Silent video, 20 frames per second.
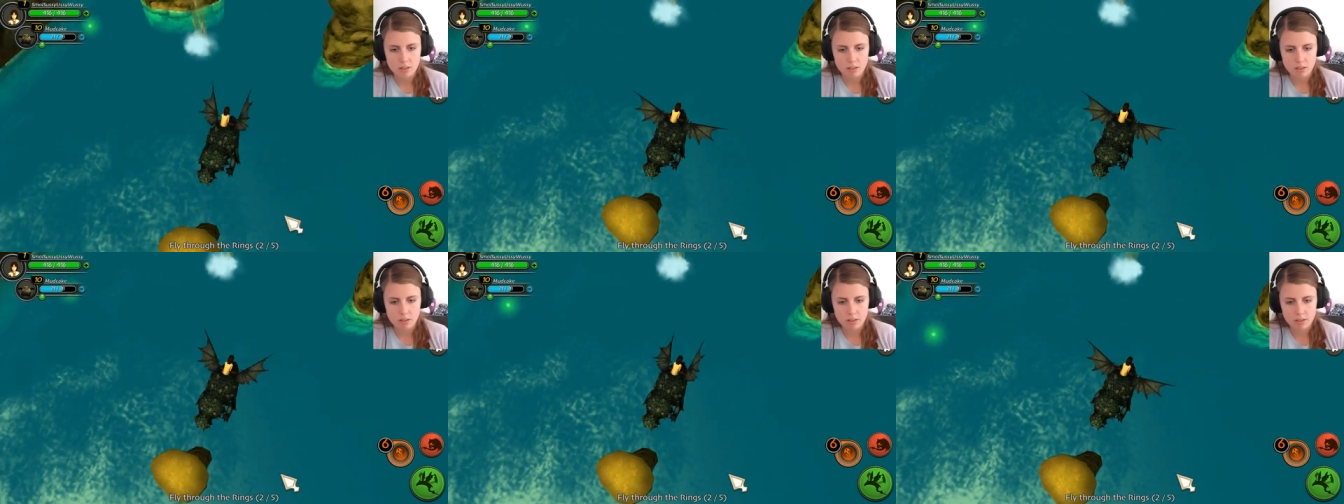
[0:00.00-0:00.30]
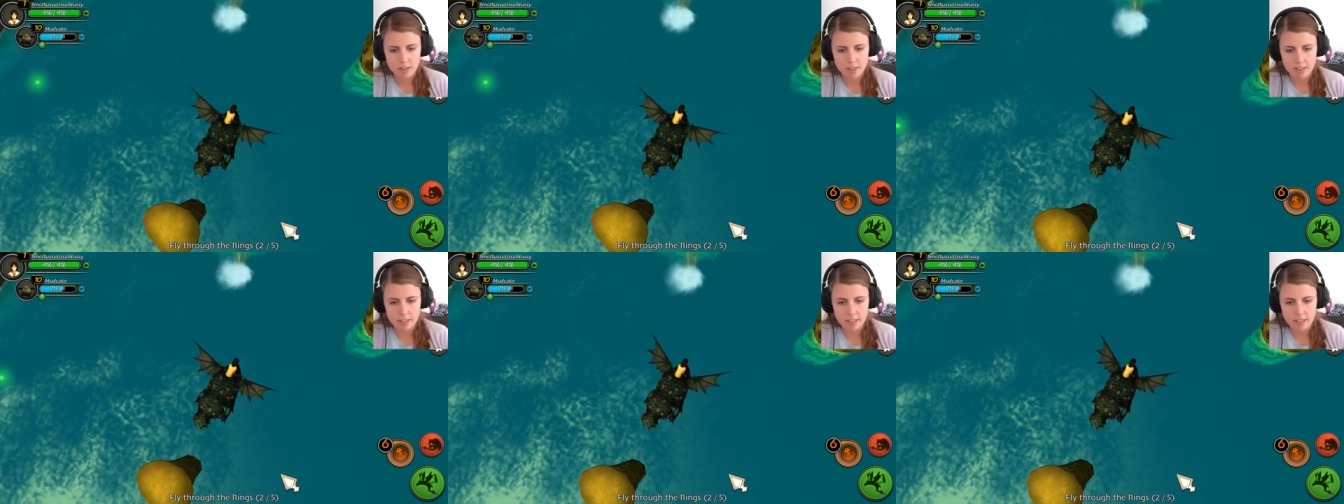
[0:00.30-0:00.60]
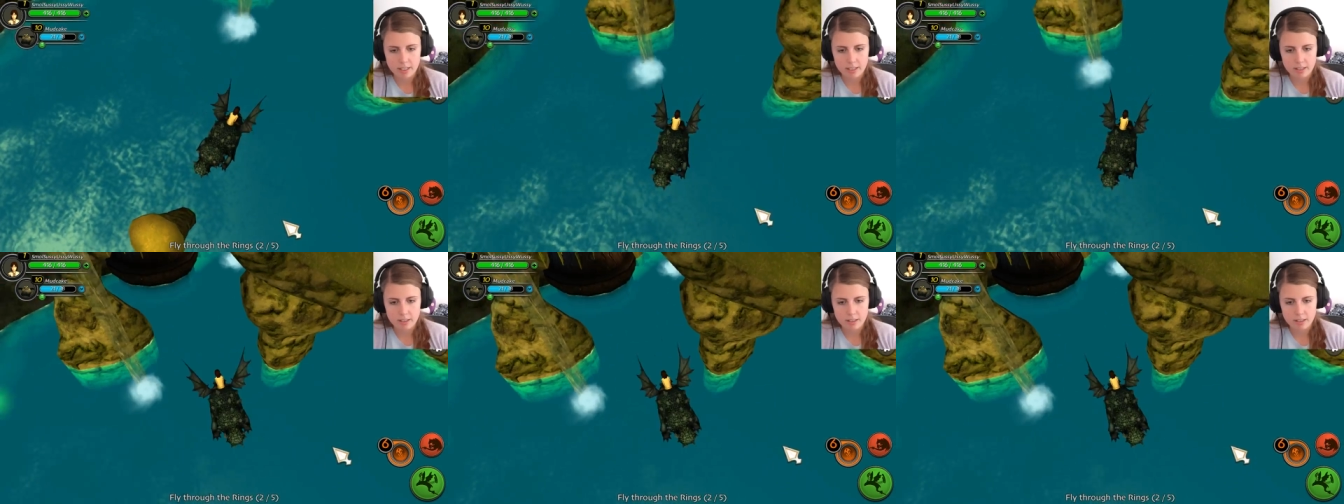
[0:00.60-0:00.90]
Look at
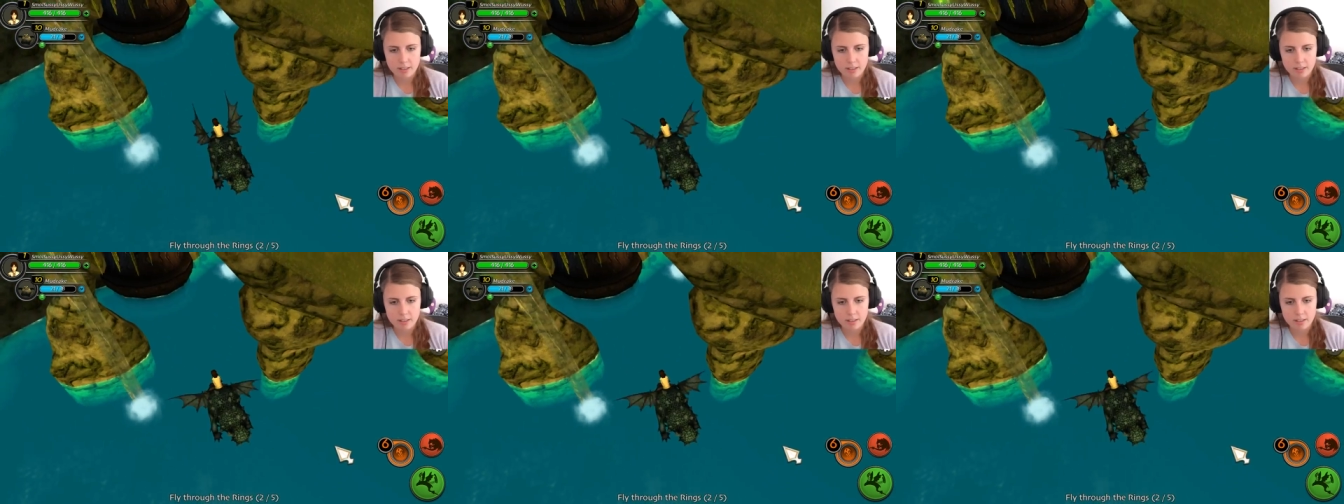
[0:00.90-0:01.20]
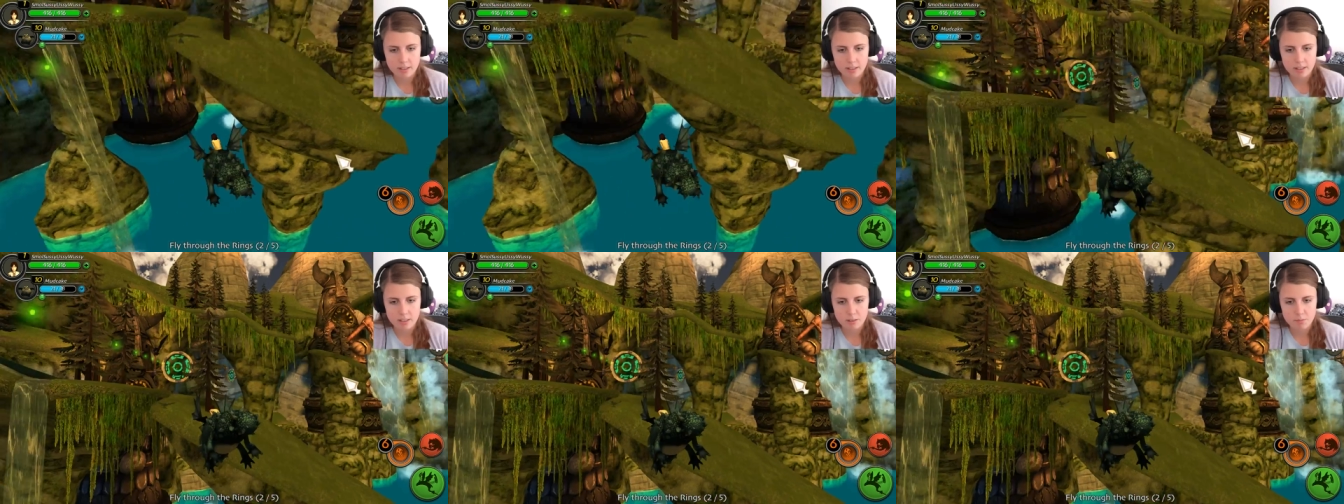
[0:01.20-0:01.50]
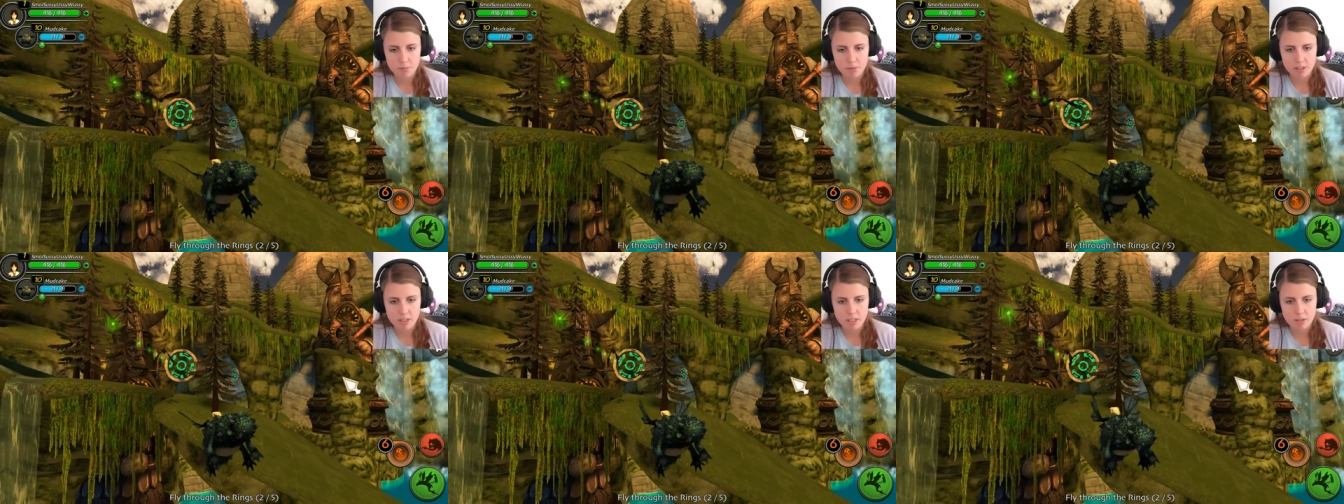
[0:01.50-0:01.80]
that. It's
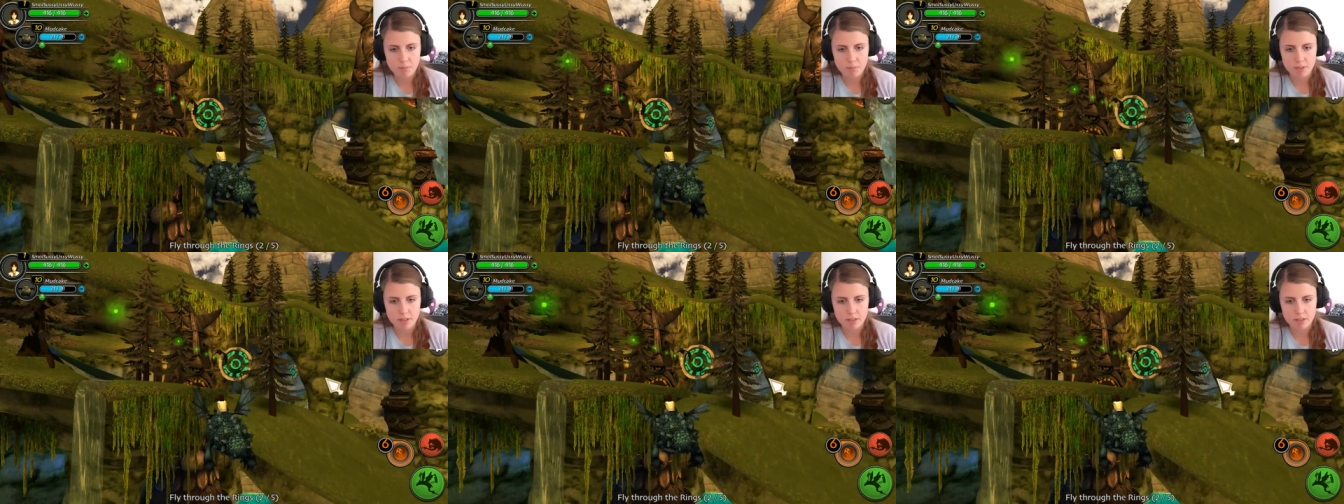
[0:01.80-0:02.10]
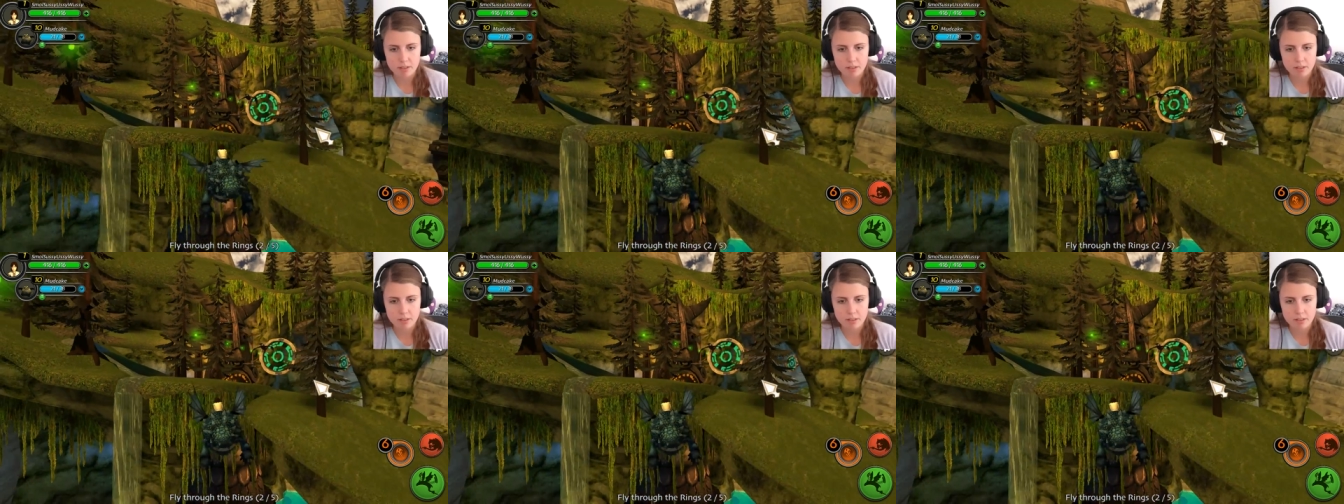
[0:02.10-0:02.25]
pretty epic.